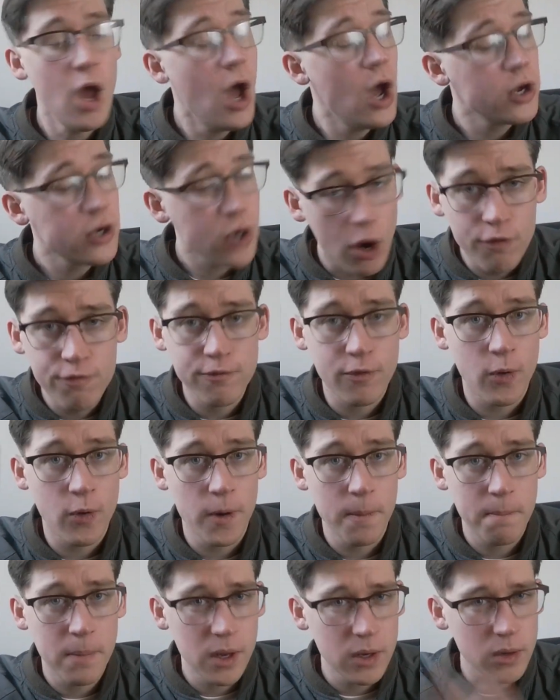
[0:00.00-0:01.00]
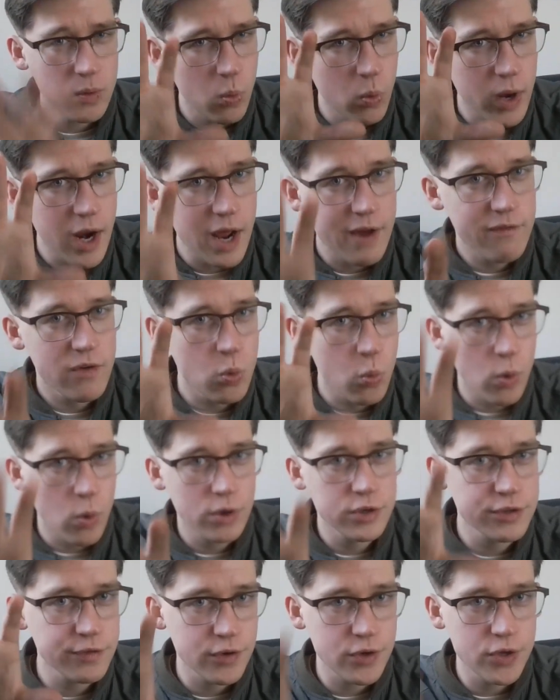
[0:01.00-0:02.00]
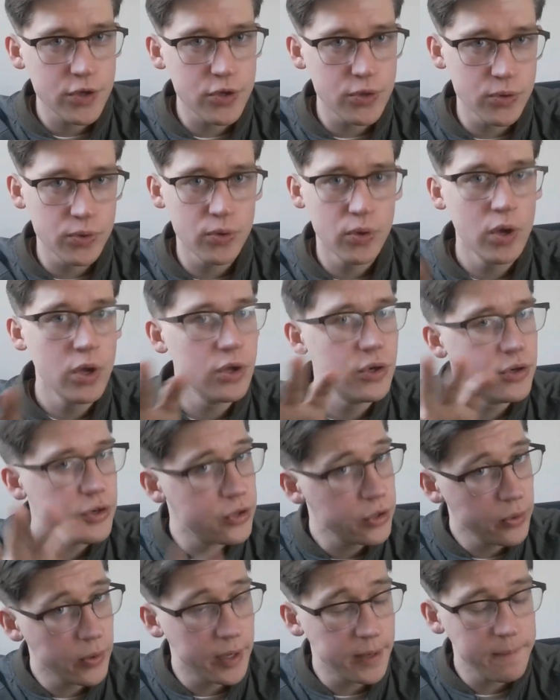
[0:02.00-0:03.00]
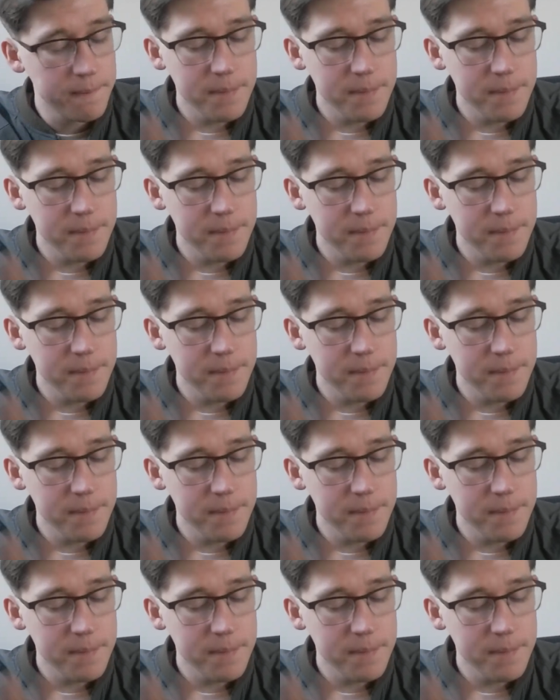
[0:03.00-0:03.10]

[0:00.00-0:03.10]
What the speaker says: Go for it. But whatever works for you, do it.